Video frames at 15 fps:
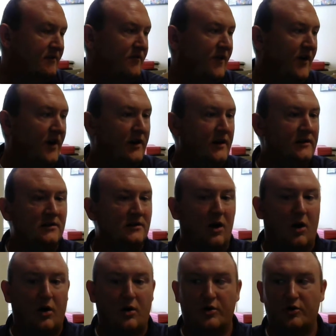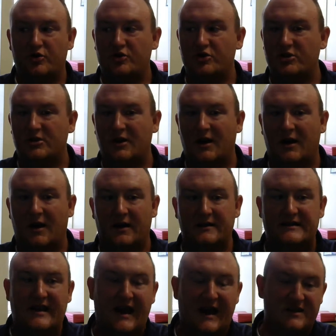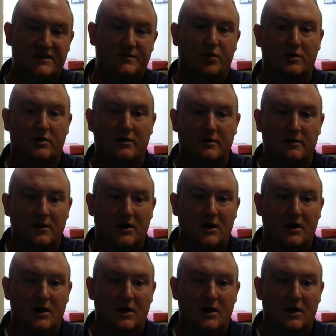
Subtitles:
very large textbook.